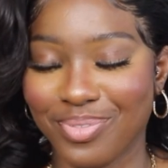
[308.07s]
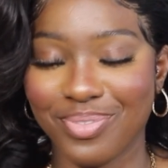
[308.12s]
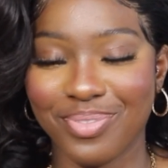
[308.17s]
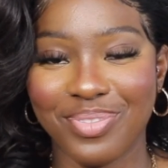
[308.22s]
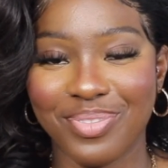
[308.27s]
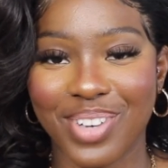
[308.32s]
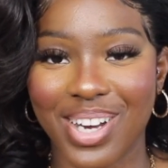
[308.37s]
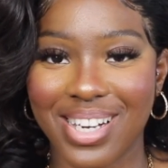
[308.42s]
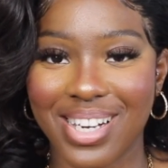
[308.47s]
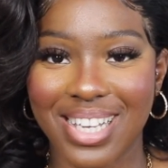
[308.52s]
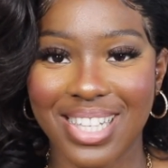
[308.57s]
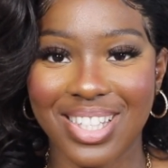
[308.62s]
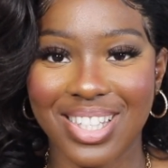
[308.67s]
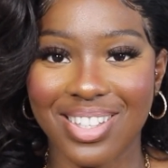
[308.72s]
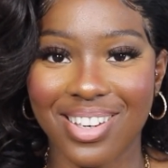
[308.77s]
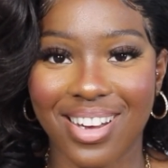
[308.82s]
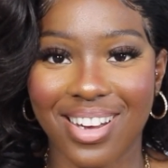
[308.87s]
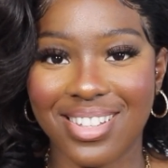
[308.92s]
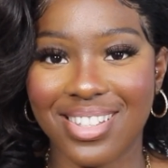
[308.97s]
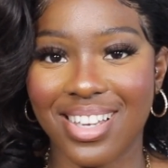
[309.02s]
when it
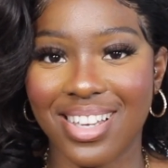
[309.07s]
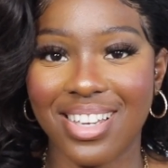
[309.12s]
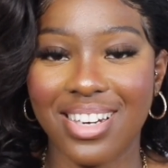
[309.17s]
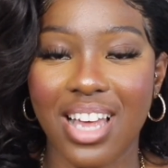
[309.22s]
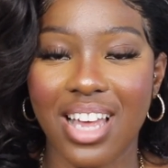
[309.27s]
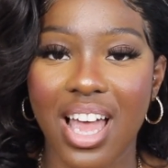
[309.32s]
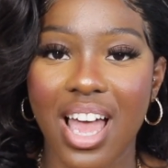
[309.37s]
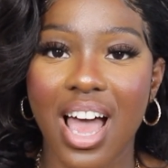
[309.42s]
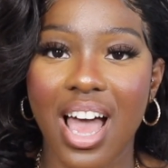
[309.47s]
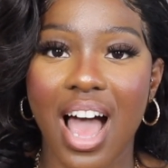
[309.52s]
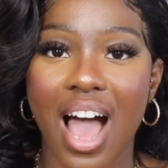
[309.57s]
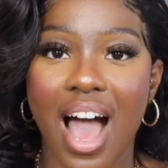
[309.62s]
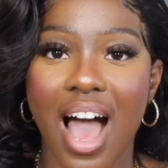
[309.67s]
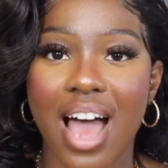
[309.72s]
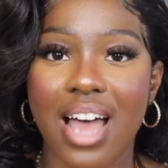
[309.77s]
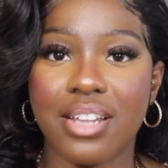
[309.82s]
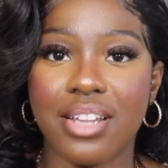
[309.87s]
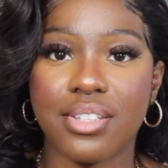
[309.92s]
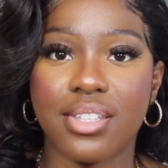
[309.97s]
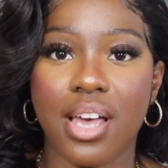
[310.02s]
started,
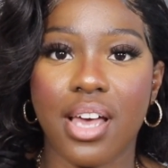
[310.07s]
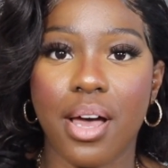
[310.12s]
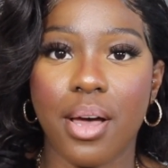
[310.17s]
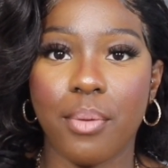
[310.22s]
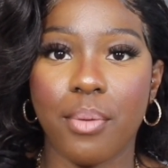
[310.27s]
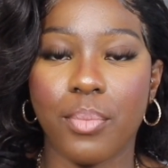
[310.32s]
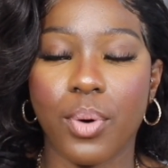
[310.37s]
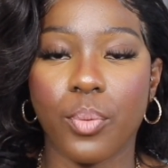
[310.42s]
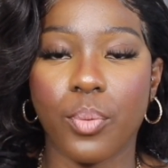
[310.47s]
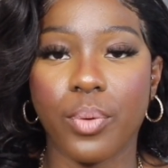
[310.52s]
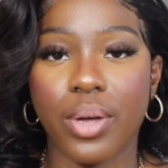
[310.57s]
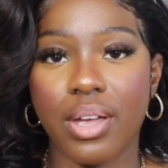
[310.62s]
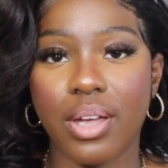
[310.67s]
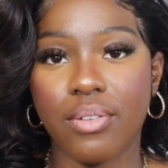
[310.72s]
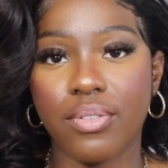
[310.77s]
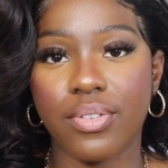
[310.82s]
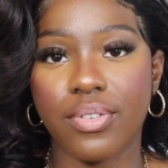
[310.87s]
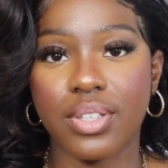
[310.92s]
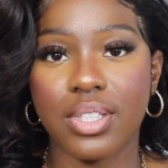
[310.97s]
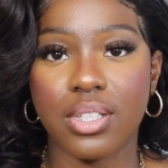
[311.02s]
and
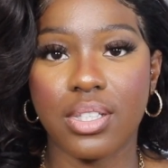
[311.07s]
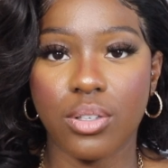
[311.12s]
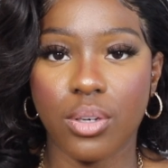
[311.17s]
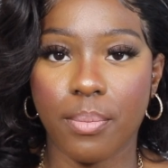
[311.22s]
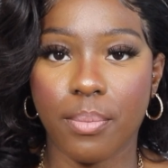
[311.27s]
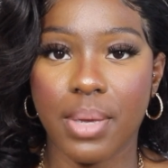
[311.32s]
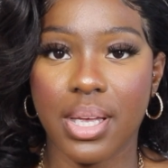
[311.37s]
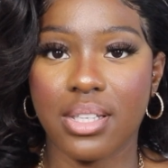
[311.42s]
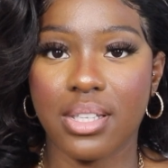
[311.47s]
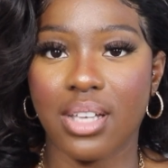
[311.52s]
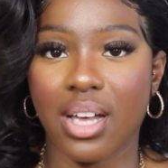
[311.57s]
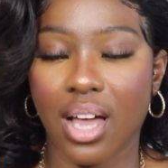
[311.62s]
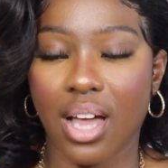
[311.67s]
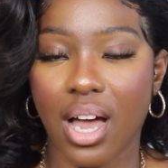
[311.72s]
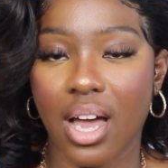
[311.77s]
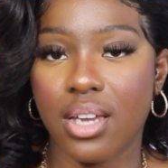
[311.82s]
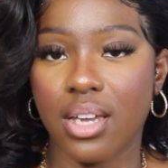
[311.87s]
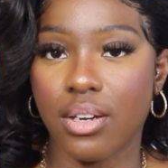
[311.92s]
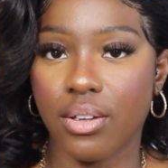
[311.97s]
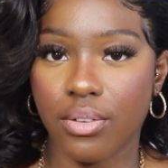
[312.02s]
with Silk Mist I
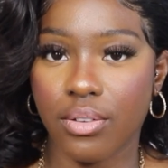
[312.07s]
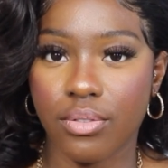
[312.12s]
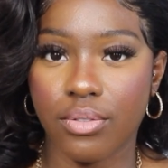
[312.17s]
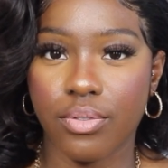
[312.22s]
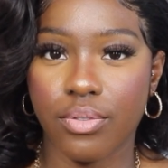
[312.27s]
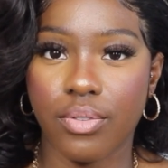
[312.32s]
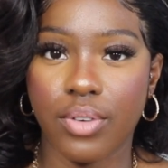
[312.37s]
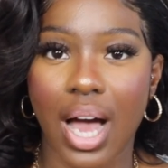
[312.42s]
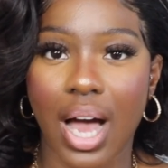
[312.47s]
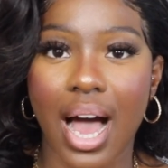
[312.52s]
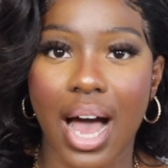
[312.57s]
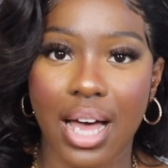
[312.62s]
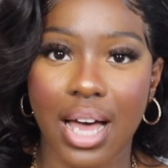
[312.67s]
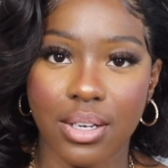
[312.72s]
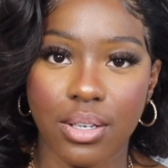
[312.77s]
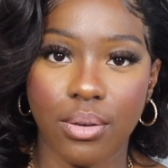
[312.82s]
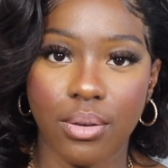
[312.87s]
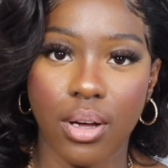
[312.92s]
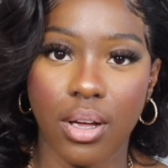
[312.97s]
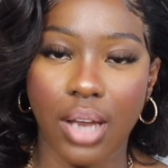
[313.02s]
kind of
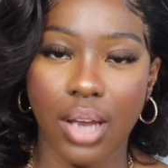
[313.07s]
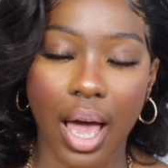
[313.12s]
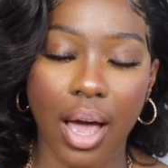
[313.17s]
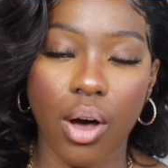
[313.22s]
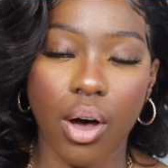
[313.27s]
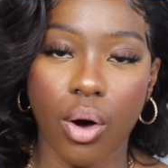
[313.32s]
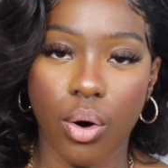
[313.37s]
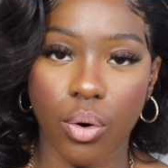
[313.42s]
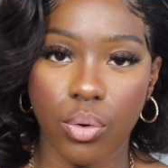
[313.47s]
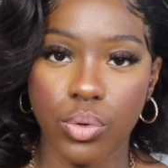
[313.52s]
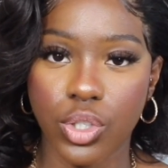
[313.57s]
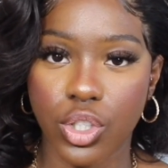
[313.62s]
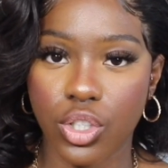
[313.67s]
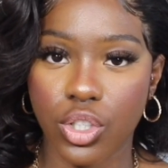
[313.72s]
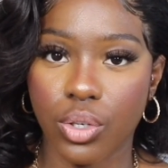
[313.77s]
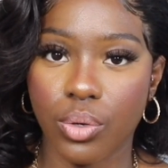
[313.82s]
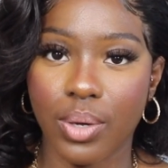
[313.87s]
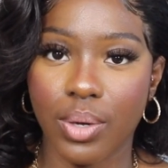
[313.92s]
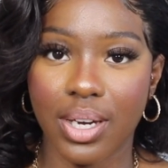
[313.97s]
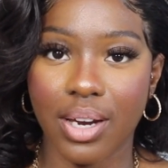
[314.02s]
had like a whole
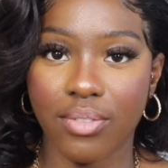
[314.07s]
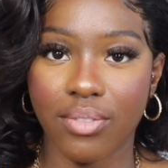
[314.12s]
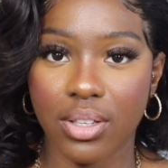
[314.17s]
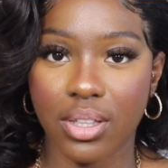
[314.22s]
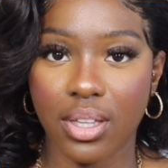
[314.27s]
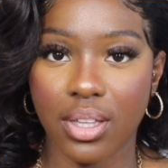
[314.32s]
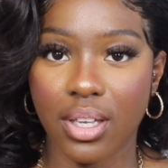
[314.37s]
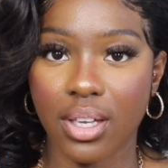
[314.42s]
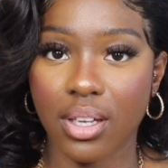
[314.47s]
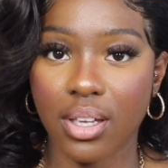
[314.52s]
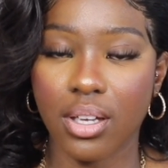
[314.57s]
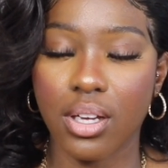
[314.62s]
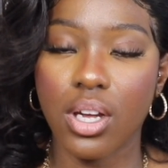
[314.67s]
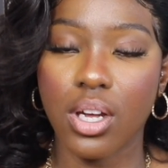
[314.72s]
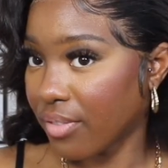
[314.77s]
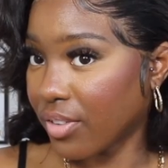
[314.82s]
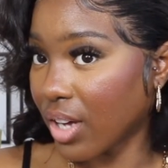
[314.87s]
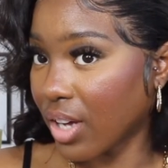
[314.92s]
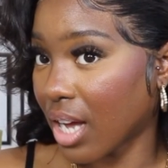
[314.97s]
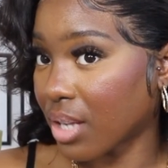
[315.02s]
shoot and everything.
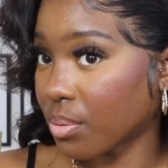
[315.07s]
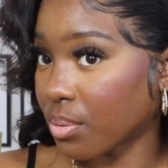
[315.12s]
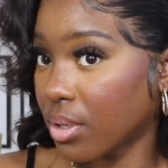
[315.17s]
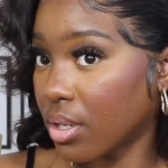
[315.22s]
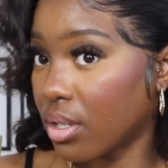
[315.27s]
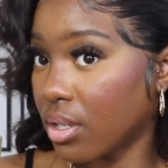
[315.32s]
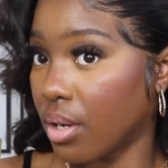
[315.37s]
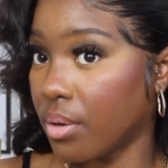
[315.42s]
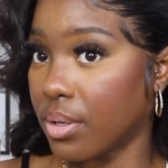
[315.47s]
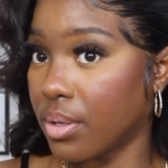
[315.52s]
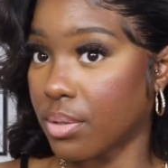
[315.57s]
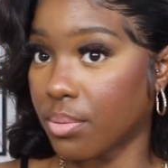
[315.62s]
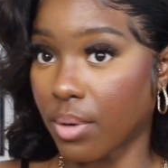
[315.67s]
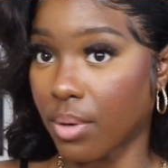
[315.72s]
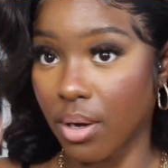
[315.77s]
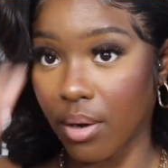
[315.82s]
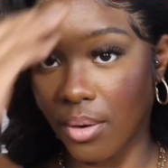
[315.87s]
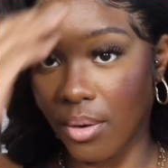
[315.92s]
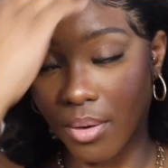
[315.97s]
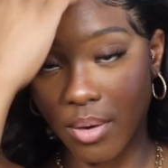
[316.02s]
If you guys want to know as
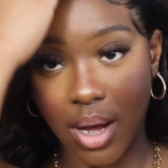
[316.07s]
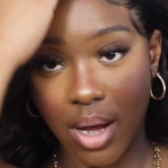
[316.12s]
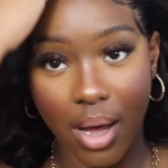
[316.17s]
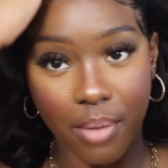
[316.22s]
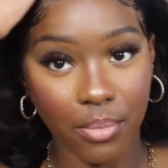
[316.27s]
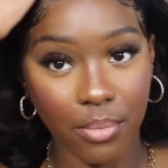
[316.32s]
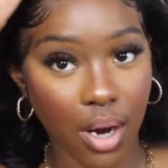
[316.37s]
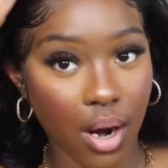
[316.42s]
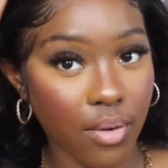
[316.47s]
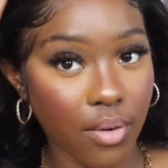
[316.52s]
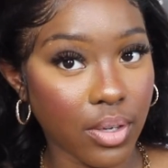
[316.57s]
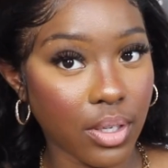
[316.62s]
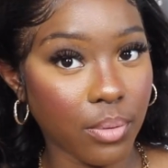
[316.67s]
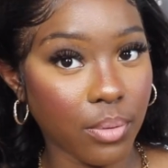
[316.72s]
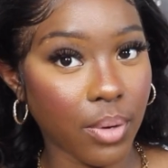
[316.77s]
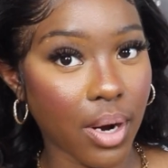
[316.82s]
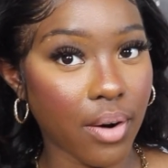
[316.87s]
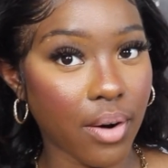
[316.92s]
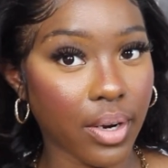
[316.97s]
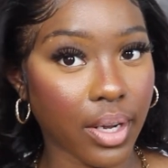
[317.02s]
well, I'm currently
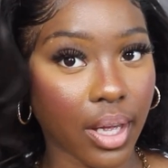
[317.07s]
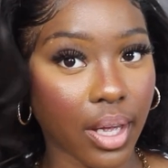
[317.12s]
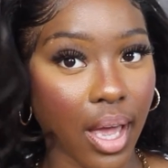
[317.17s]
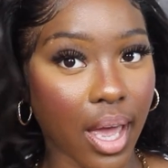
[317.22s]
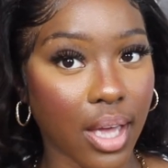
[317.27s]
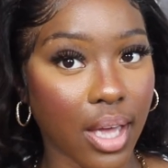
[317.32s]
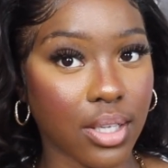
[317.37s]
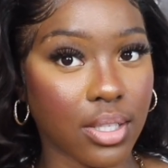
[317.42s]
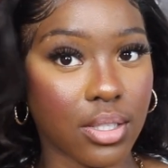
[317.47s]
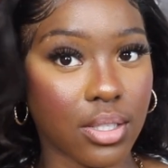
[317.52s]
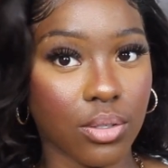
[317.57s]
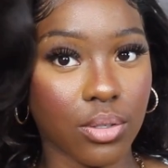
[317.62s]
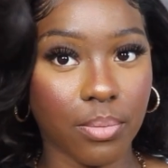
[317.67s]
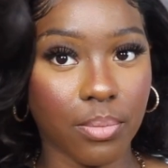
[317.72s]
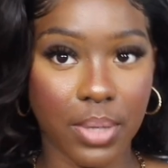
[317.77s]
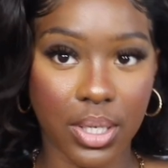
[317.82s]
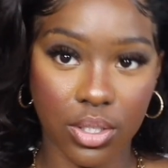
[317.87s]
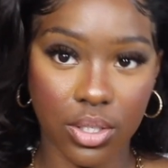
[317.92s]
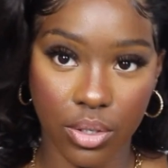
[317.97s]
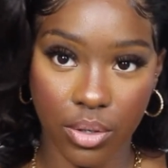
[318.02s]
wearing a Silk
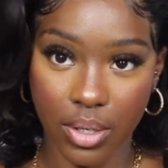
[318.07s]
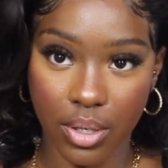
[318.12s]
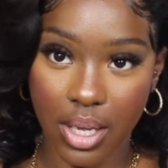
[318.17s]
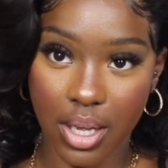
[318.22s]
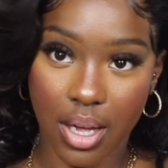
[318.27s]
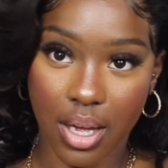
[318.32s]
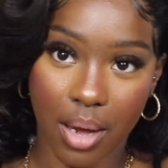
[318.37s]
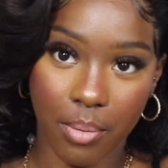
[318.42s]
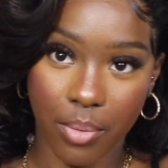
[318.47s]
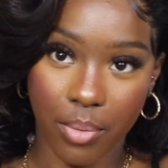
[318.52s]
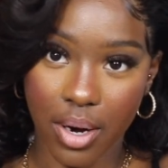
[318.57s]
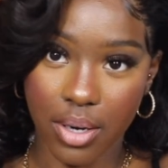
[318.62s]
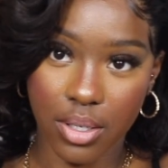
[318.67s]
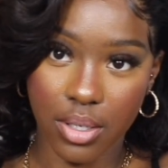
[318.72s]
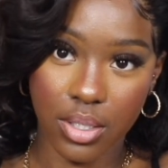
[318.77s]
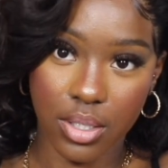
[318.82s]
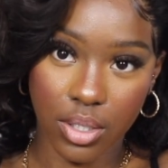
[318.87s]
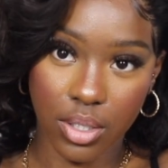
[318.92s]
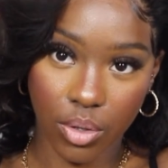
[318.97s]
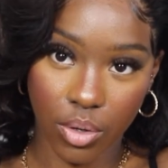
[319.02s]
Mist unit. I'm wearing
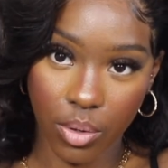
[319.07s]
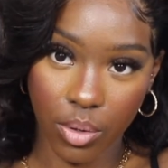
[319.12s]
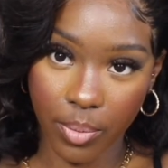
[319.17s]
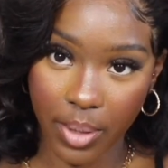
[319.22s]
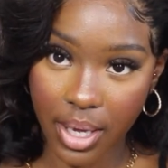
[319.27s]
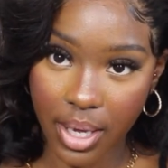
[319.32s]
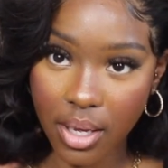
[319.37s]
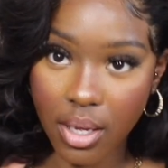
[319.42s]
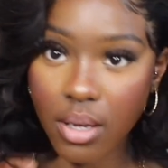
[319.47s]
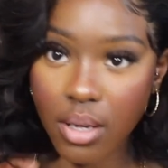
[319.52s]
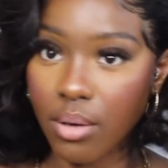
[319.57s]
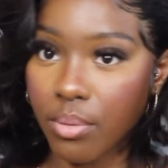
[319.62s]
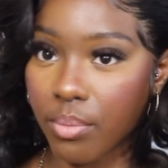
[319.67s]
the Dior wig